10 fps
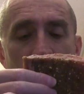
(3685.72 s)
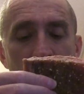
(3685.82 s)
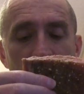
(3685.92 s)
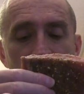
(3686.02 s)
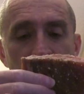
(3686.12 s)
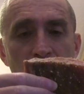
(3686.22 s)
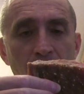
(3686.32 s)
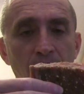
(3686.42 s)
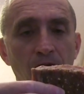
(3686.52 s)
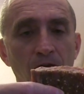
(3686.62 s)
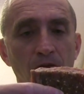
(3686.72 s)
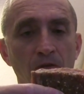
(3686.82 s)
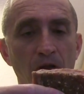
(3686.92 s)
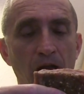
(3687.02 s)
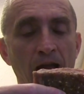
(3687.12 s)
and
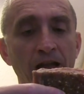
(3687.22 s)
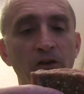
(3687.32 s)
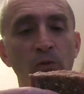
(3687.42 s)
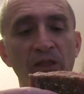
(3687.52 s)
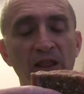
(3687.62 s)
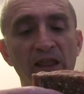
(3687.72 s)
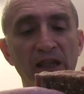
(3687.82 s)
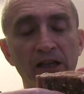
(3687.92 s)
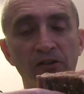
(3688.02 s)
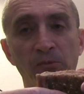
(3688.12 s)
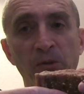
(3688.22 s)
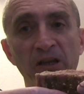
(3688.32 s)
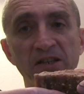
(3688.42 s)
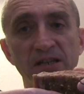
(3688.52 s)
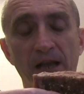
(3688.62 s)
hang it with the thickest
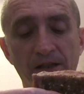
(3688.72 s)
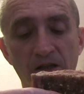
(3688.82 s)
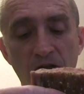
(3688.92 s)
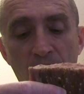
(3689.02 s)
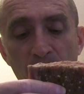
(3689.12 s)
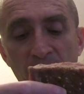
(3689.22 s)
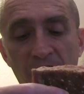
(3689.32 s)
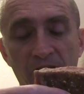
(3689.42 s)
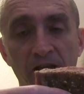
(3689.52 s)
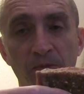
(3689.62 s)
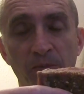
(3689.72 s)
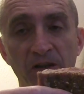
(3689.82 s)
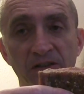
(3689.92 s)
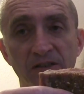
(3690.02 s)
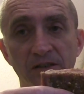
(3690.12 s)
piece at the top and the thinner
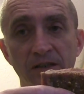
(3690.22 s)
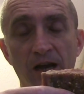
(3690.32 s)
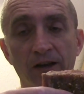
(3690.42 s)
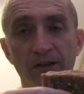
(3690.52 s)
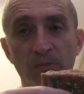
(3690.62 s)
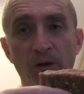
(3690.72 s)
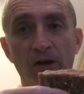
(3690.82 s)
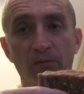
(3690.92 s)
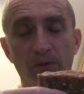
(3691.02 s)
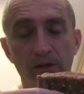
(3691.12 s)
piece down at the bottom.